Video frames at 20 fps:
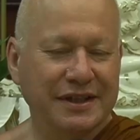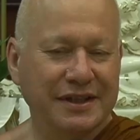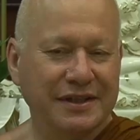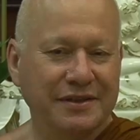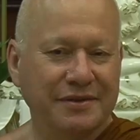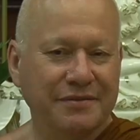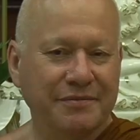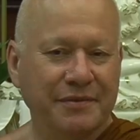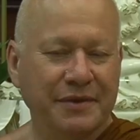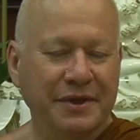
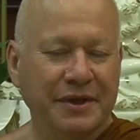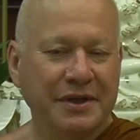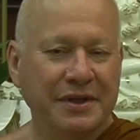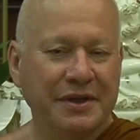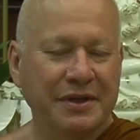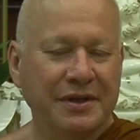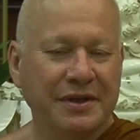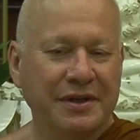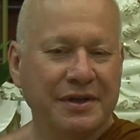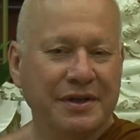then
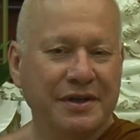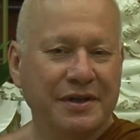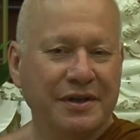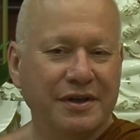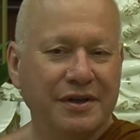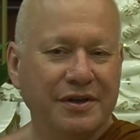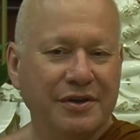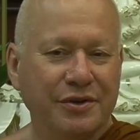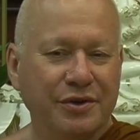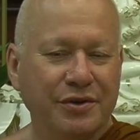
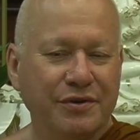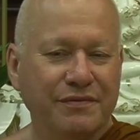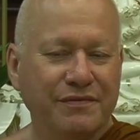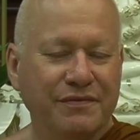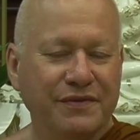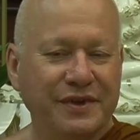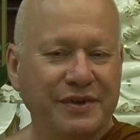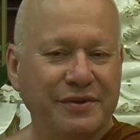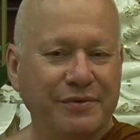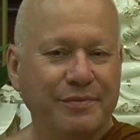you
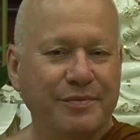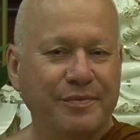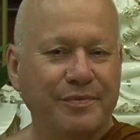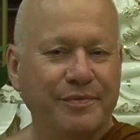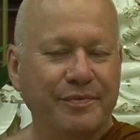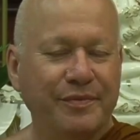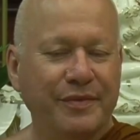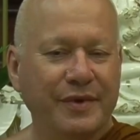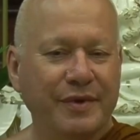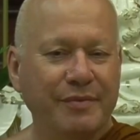feel
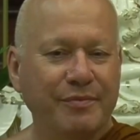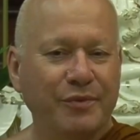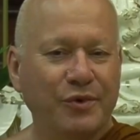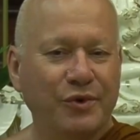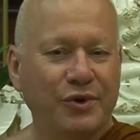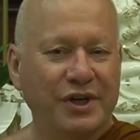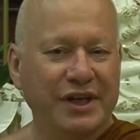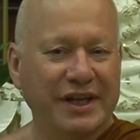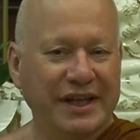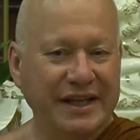
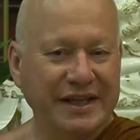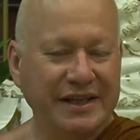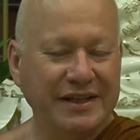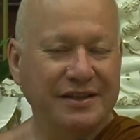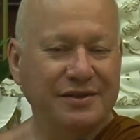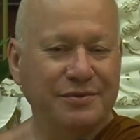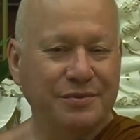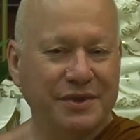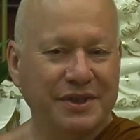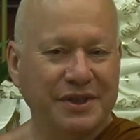more at
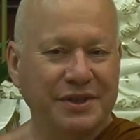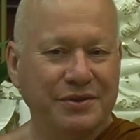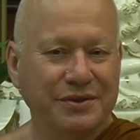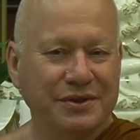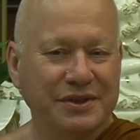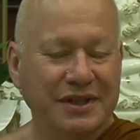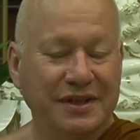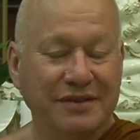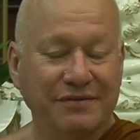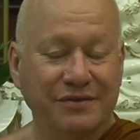ease within
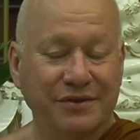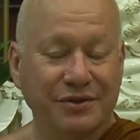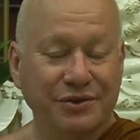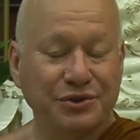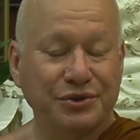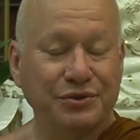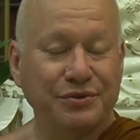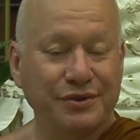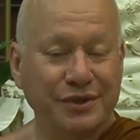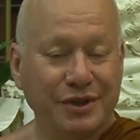yourself,
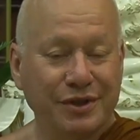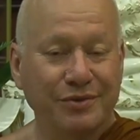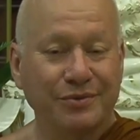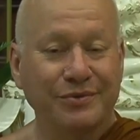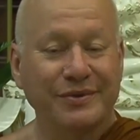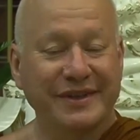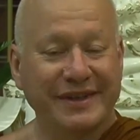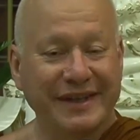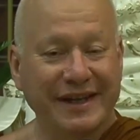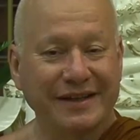because you know
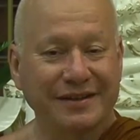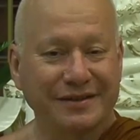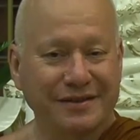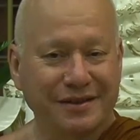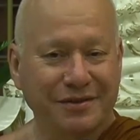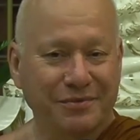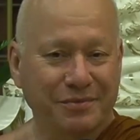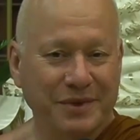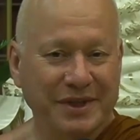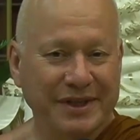that's
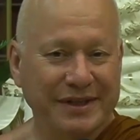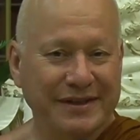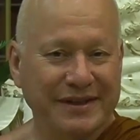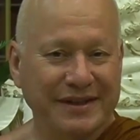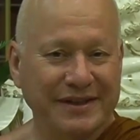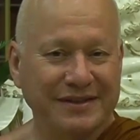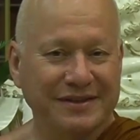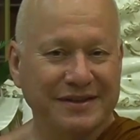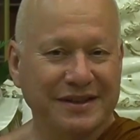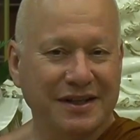the way
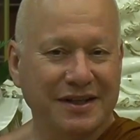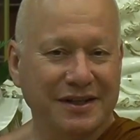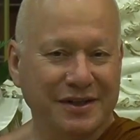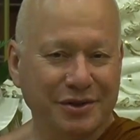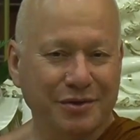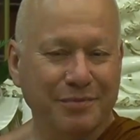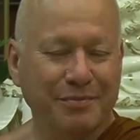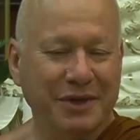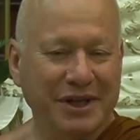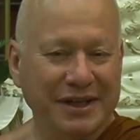things are.
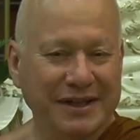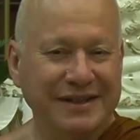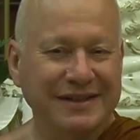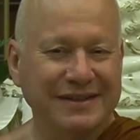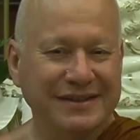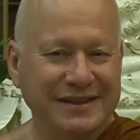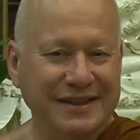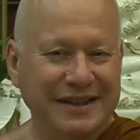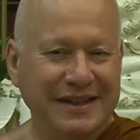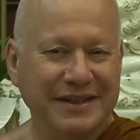Your mind is
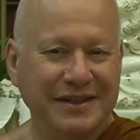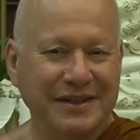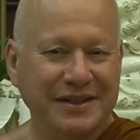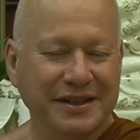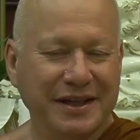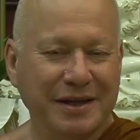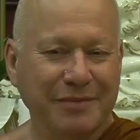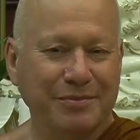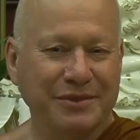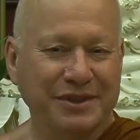seeing the
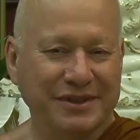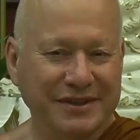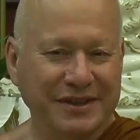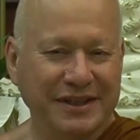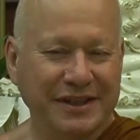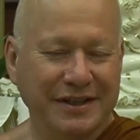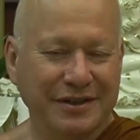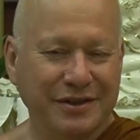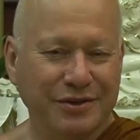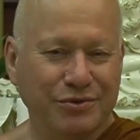Dhamma,
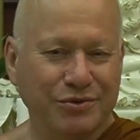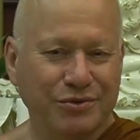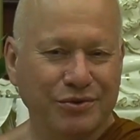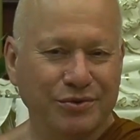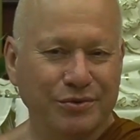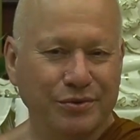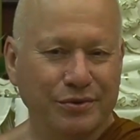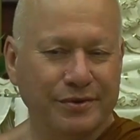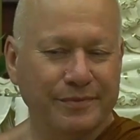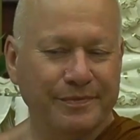seeing the
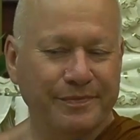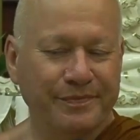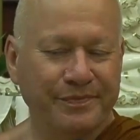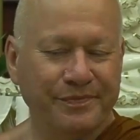truth.